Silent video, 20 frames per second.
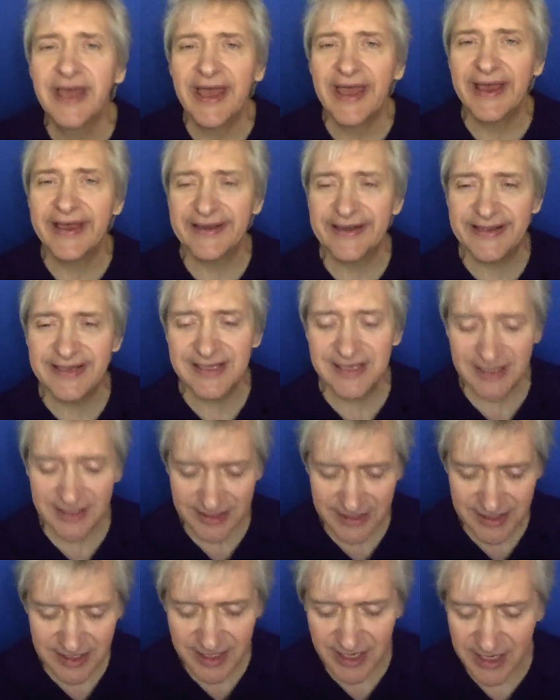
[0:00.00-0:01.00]
and he
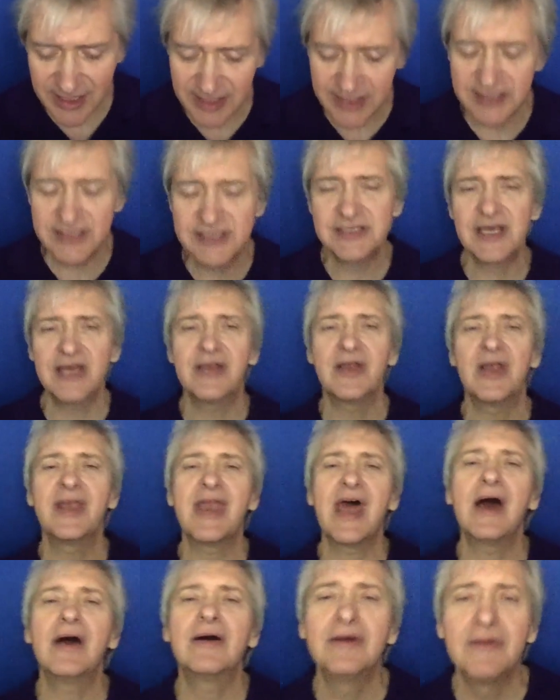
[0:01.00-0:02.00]
and he said,
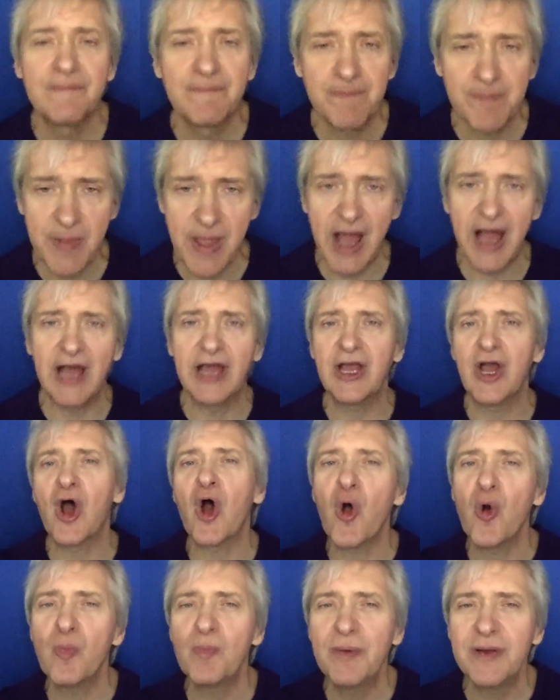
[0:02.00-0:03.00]
"Now I
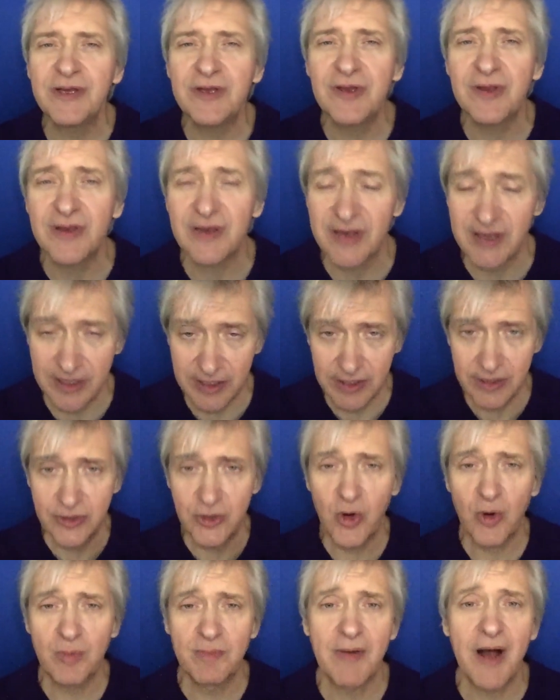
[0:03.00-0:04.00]
open
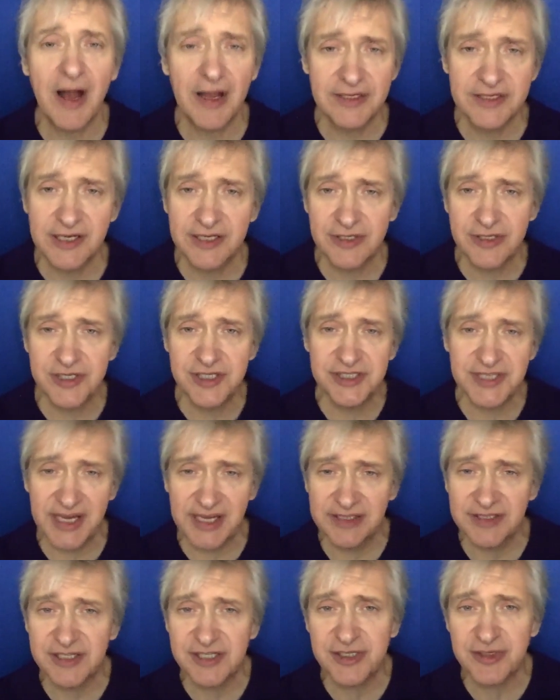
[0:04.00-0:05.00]
your mind to
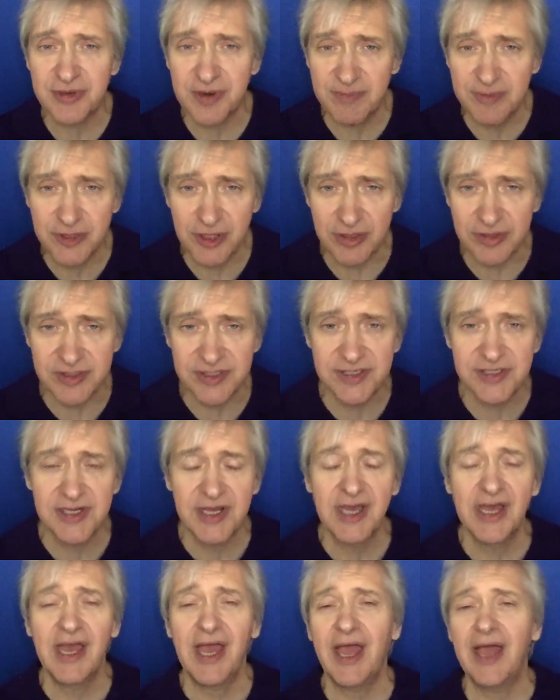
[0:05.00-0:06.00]
understand the scriptures."
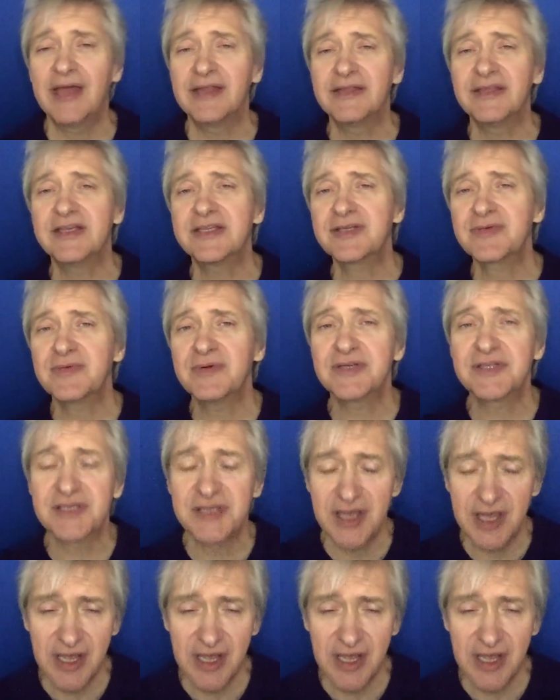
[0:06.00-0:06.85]
And this was